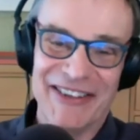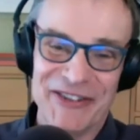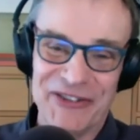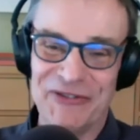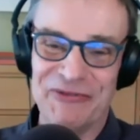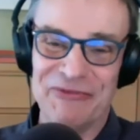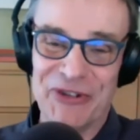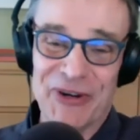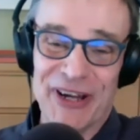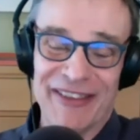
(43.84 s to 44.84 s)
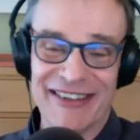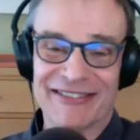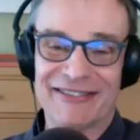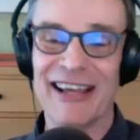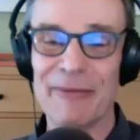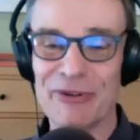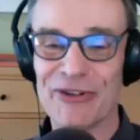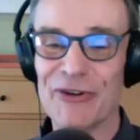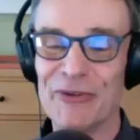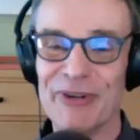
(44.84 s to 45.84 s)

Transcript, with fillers: to doing this episode